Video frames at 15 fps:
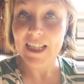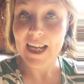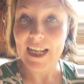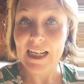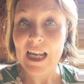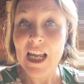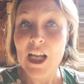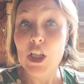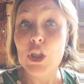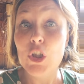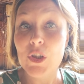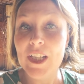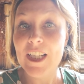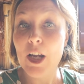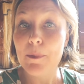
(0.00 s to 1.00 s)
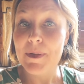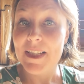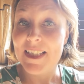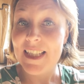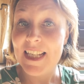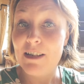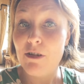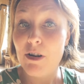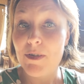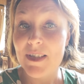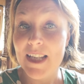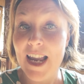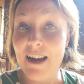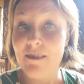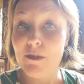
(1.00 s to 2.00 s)
day, looking up at his heroes
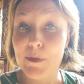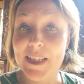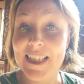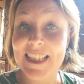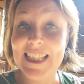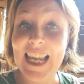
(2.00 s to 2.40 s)
and heroines,